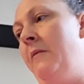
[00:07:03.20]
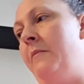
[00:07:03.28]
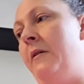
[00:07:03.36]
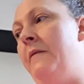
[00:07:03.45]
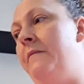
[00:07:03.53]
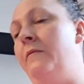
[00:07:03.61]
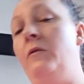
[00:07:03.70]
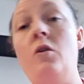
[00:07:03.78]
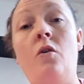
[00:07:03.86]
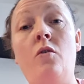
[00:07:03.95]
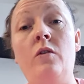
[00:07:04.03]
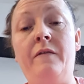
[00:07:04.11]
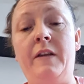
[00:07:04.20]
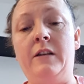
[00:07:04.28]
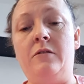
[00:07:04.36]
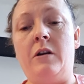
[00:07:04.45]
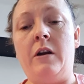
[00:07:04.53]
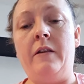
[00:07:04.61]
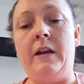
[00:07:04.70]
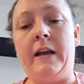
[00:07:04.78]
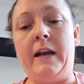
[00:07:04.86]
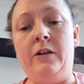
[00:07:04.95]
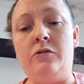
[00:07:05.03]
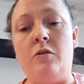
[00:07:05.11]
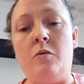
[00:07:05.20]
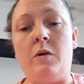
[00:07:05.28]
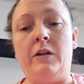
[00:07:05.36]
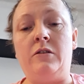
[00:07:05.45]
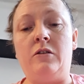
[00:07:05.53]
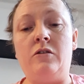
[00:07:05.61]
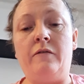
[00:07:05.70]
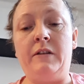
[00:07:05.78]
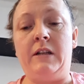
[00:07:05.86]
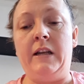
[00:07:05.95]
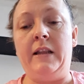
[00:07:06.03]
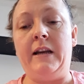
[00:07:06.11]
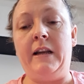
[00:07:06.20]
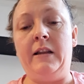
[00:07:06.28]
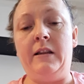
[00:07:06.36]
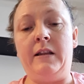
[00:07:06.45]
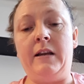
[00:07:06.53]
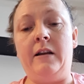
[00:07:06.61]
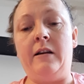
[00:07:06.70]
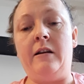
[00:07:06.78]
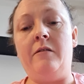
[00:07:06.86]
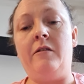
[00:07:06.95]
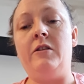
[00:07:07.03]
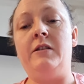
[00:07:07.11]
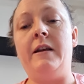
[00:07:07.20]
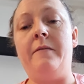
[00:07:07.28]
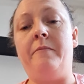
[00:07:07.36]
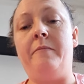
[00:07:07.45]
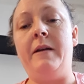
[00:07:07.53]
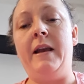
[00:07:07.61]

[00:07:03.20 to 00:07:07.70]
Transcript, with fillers: But not all of these will go in their cage all at once because obviously they they because they're